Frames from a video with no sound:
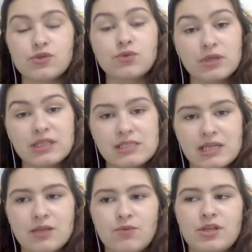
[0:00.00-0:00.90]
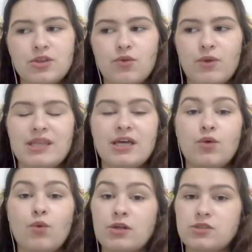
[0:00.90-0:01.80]
to really celebrate the way that
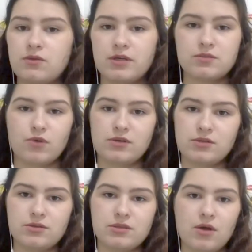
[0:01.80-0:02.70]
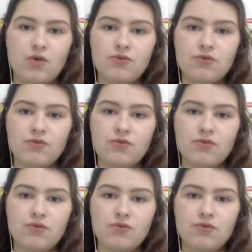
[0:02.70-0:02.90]
you want to express yourself,